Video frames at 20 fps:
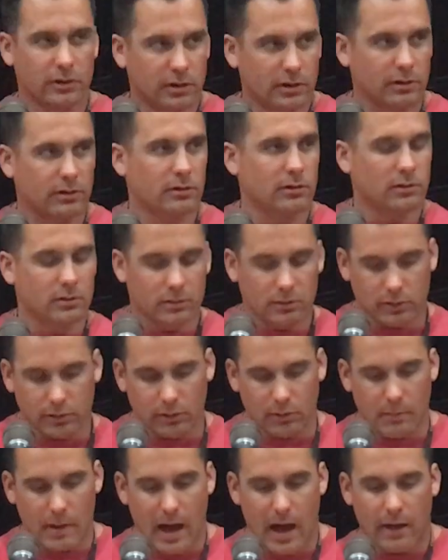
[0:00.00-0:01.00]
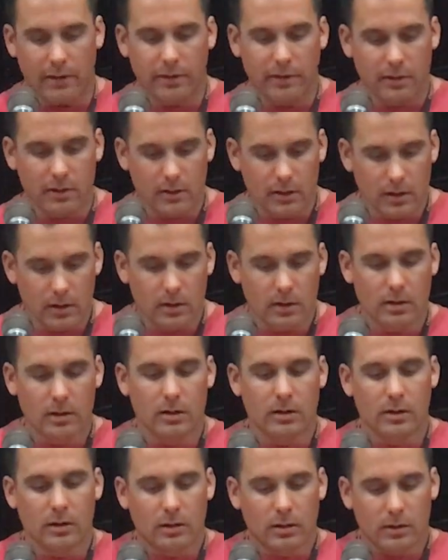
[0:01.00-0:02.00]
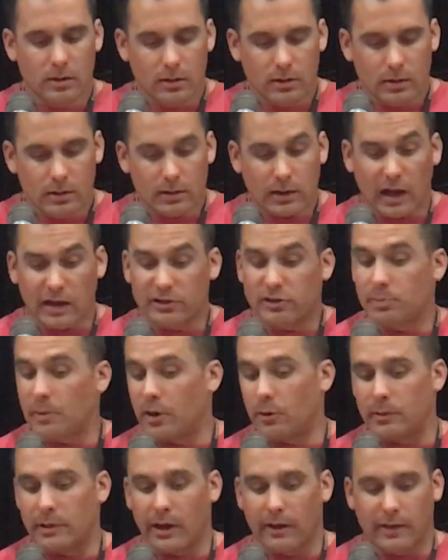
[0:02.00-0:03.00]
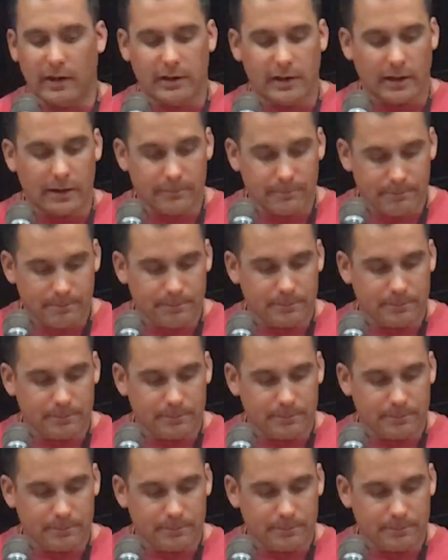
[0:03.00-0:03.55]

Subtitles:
you can do the math. God spared me on that day.